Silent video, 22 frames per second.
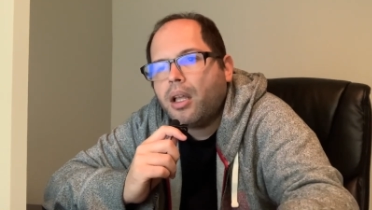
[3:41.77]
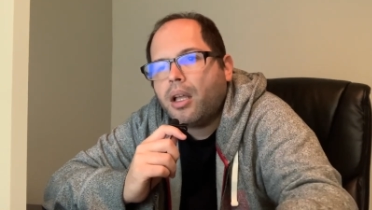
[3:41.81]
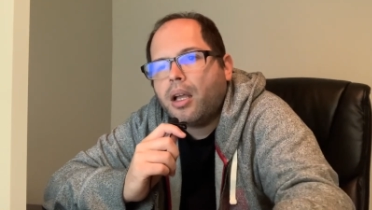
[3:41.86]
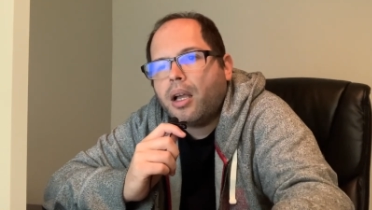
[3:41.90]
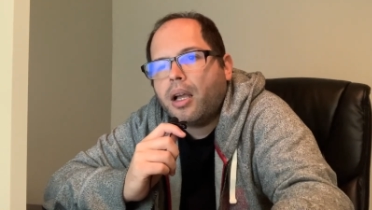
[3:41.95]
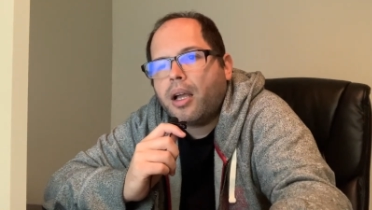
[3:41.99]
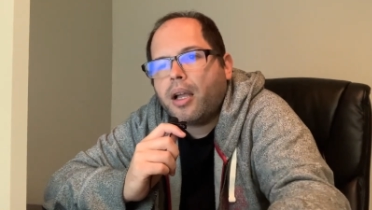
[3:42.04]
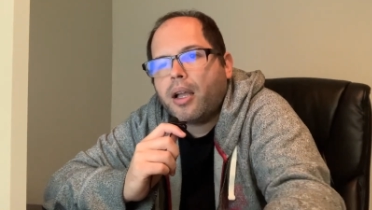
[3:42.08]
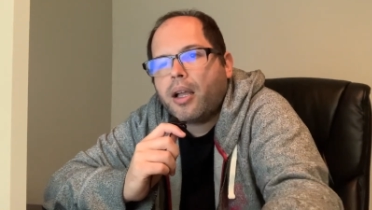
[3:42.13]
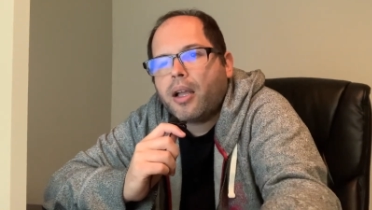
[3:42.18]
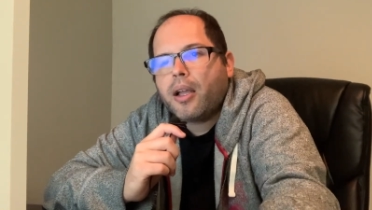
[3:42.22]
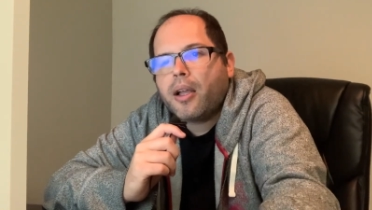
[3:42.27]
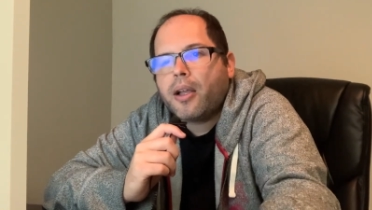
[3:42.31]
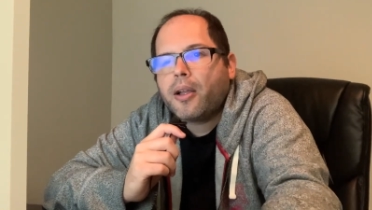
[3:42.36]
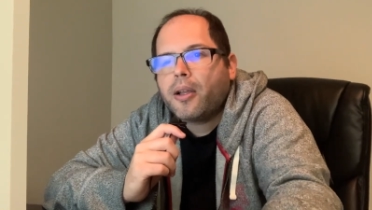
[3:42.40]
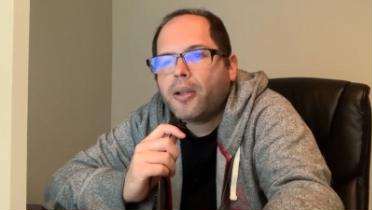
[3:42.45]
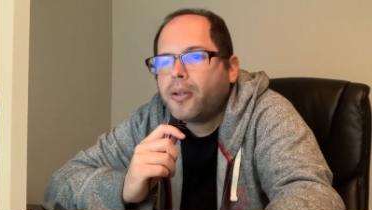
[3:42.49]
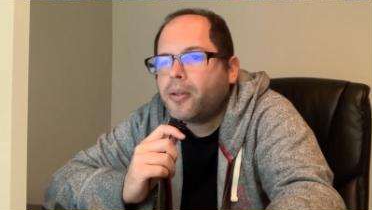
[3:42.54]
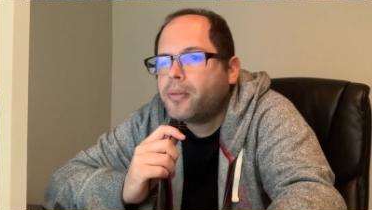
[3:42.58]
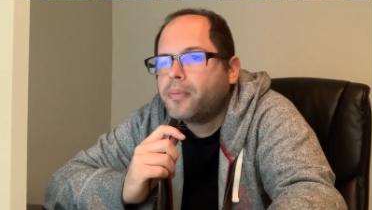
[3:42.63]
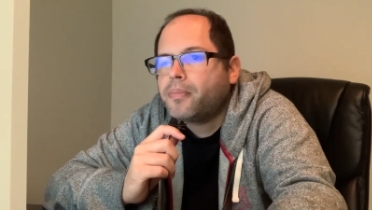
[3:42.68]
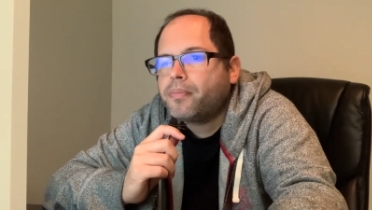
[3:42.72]

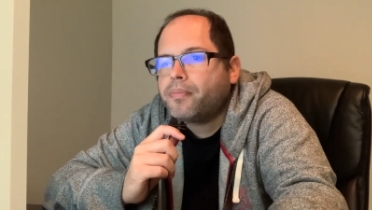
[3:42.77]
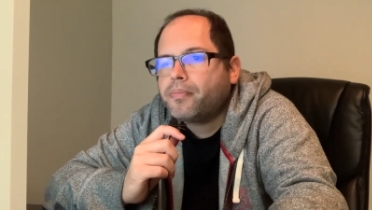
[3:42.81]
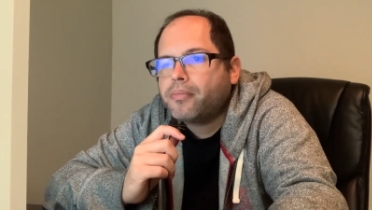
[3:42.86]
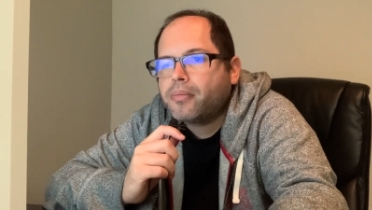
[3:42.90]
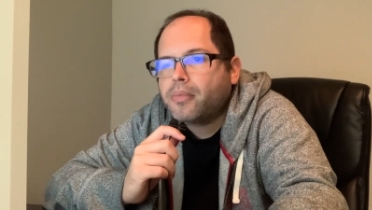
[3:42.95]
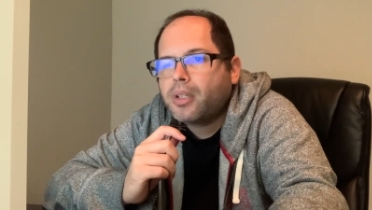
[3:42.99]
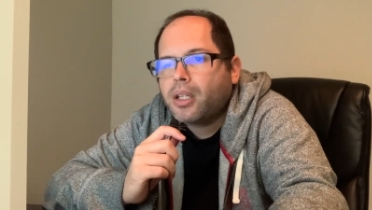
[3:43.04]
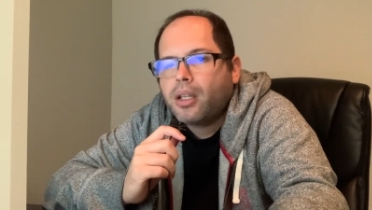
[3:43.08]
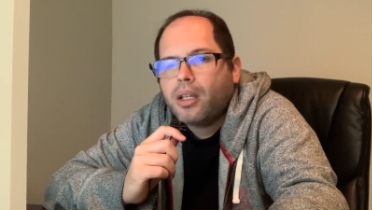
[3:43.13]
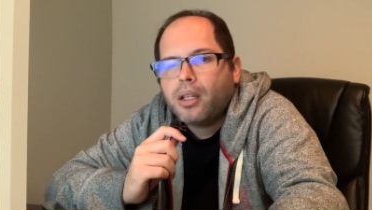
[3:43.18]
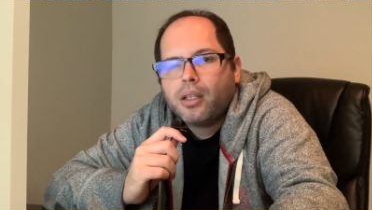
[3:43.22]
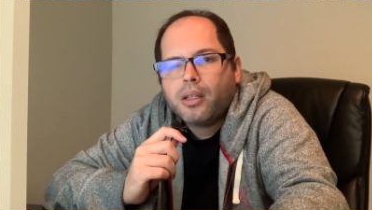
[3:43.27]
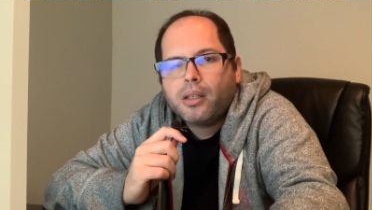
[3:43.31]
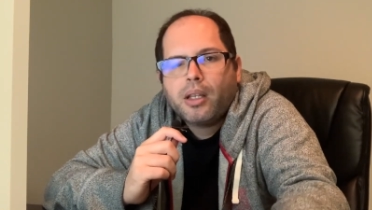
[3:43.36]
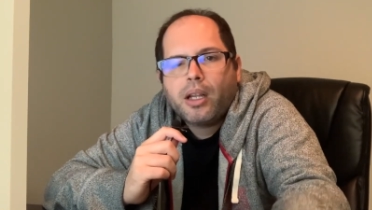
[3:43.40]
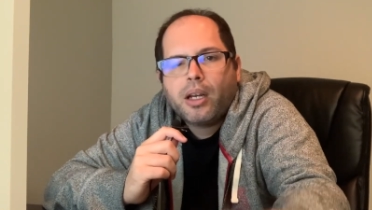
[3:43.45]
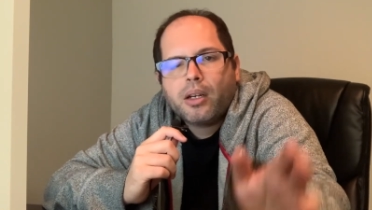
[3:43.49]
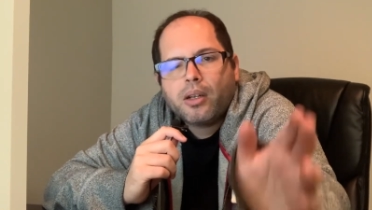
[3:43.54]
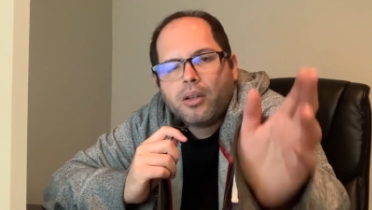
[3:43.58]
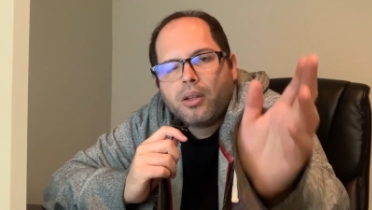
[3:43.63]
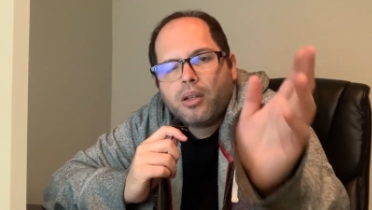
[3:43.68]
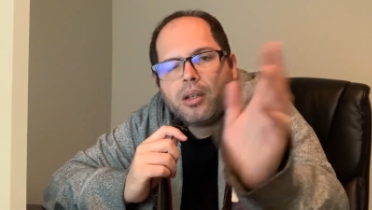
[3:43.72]
There
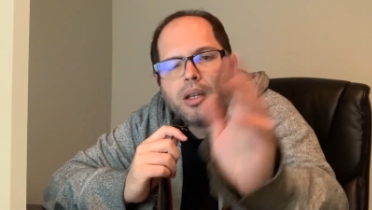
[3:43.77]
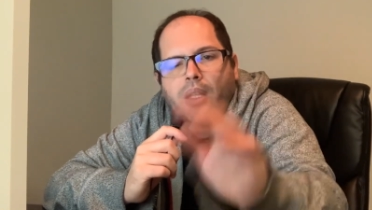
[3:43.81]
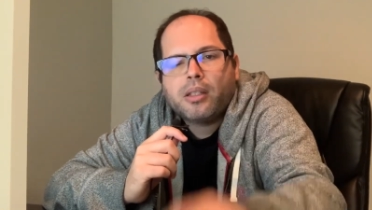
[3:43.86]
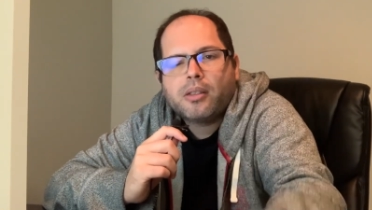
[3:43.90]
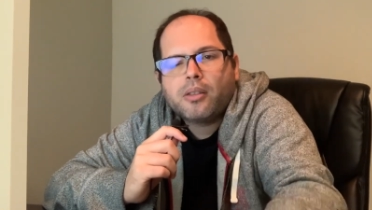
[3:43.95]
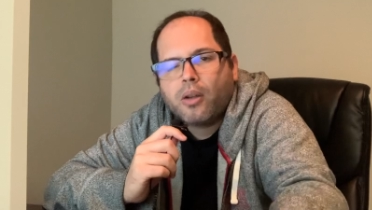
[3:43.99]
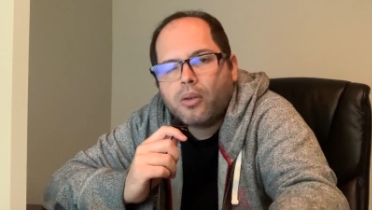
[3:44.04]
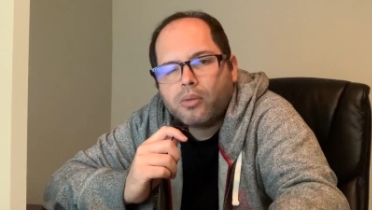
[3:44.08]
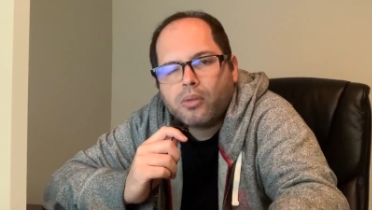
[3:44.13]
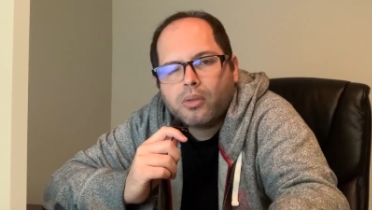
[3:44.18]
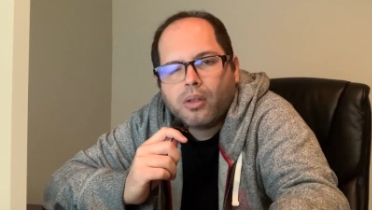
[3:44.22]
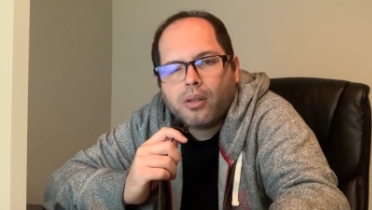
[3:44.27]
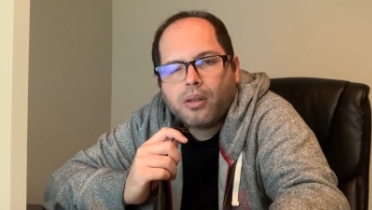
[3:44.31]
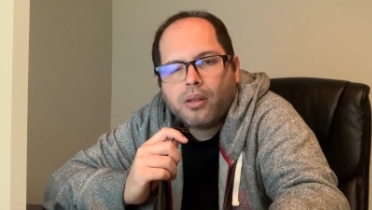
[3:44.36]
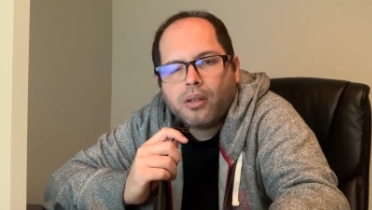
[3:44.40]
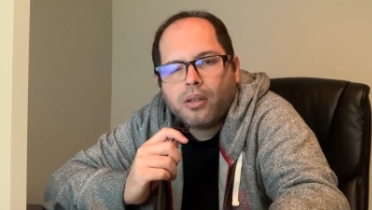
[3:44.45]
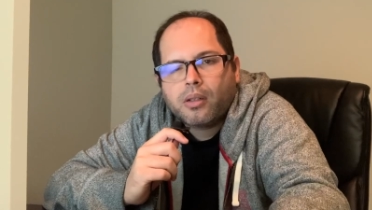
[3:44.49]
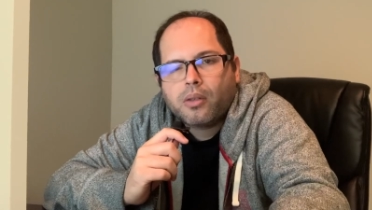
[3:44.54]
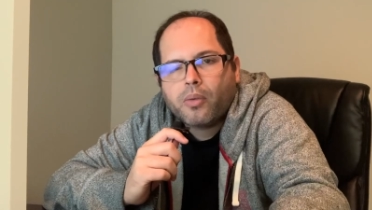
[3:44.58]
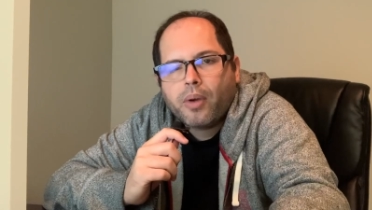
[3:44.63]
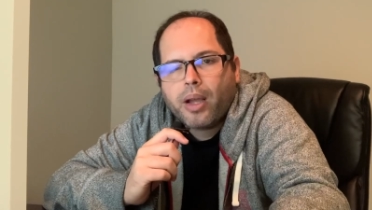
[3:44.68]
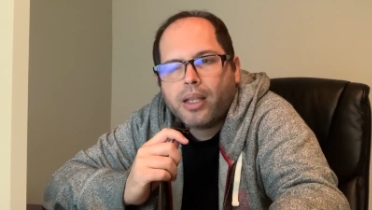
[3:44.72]
you go. Let's go to the
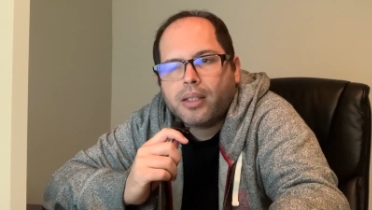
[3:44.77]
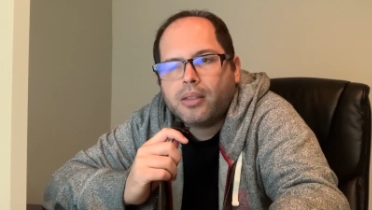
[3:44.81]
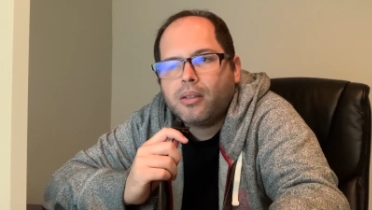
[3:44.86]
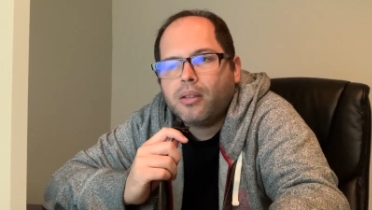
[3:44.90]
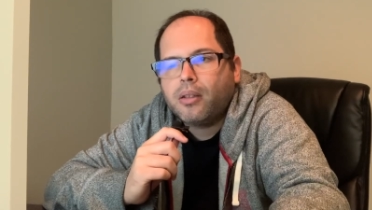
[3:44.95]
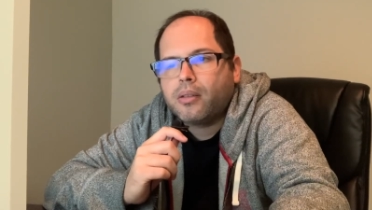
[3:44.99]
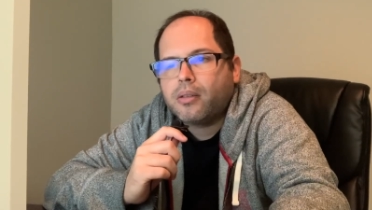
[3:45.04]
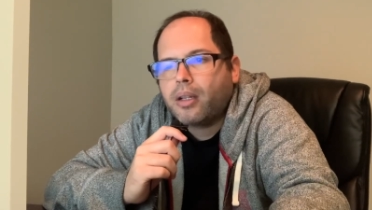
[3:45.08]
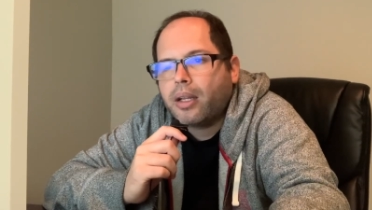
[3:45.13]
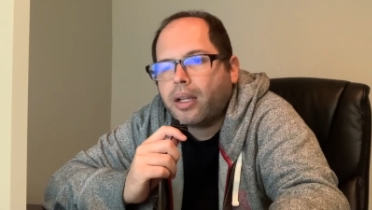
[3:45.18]
third question.